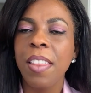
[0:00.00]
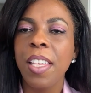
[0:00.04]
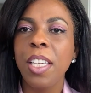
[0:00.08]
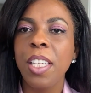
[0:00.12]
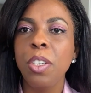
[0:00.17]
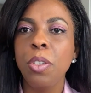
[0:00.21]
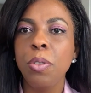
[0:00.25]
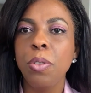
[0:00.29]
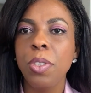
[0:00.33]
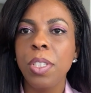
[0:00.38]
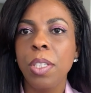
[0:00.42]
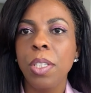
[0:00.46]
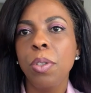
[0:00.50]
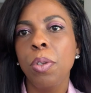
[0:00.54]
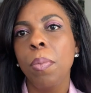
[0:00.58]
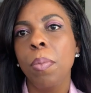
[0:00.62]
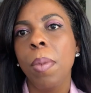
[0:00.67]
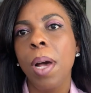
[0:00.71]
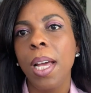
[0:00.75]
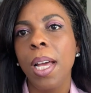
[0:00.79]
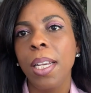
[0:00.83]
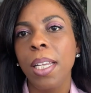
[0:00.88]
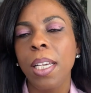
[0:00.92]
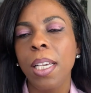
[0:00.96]
that used the
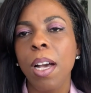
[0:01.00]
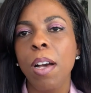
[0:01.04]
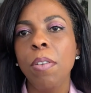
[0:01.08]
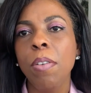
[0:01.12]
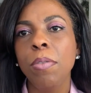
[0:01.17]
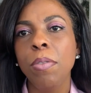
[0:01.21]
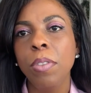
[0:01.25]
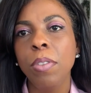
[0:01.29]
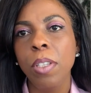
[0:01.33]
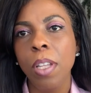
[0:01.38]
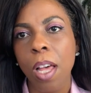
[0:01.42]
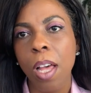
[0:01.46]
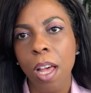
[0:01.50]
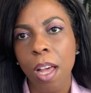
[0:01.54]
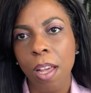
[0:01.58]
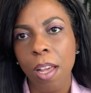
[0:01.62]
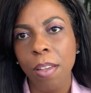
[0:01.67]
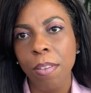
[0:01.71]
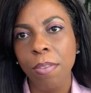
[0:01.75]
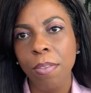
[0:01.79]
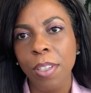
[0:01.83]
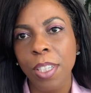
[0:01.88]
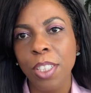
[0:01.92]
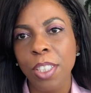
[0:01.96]
mnemonic of
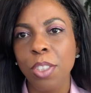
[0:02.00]
love